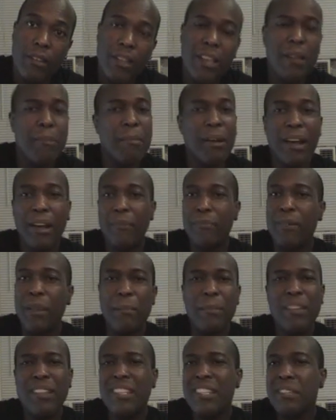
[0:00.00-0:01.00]
Come on.
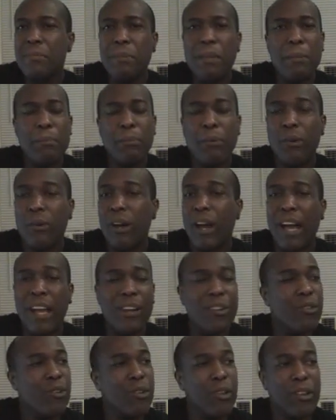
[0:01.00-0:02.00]
I mean, these people, I
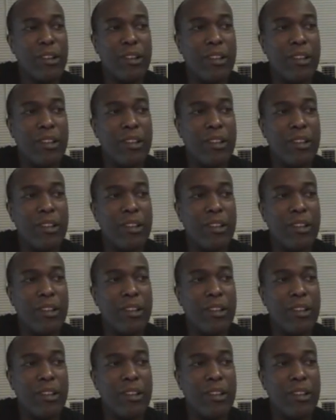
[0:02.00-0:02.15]
don't...